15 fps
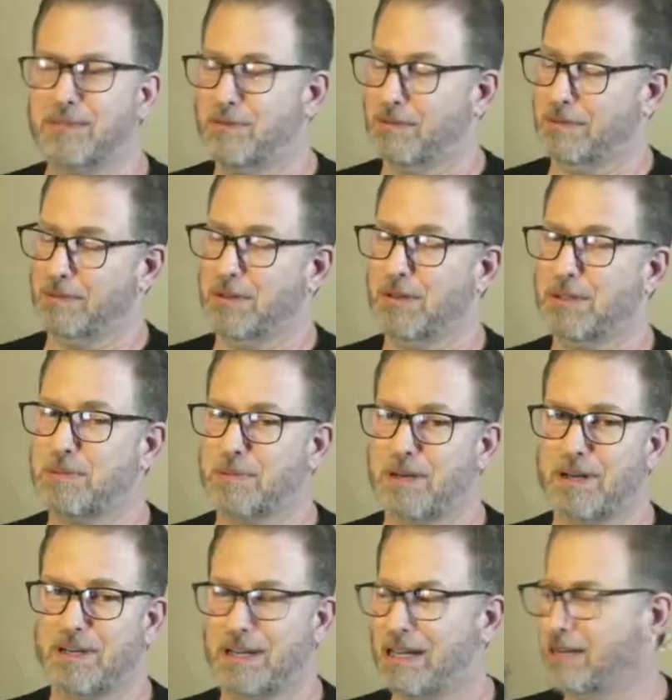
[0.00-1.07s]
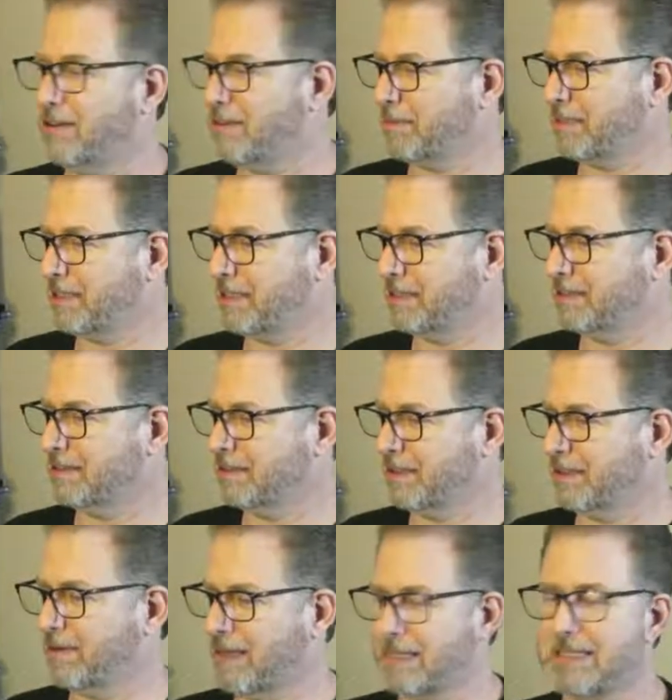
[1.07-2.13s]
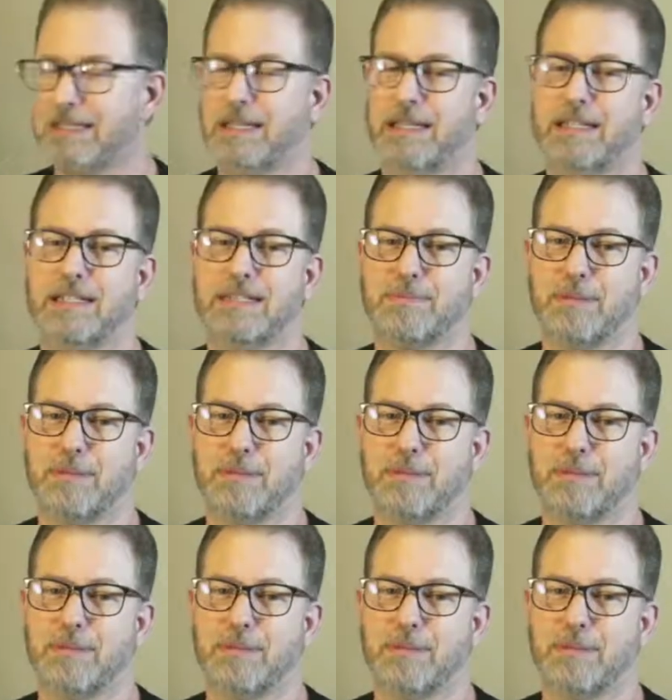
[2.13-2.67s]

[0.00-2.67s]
for the most part, and I know I'm gonna regret saying this,